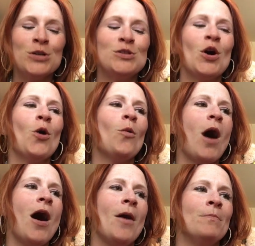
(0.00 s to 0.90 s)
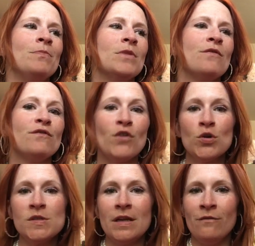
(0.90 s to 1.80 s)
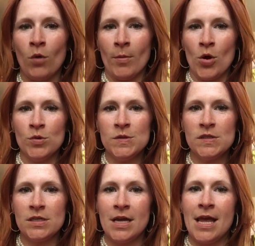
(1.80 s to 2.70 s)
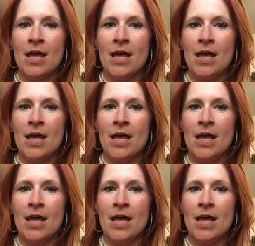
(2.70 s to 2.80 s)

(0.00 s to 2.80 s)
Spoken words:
So, first and foremost,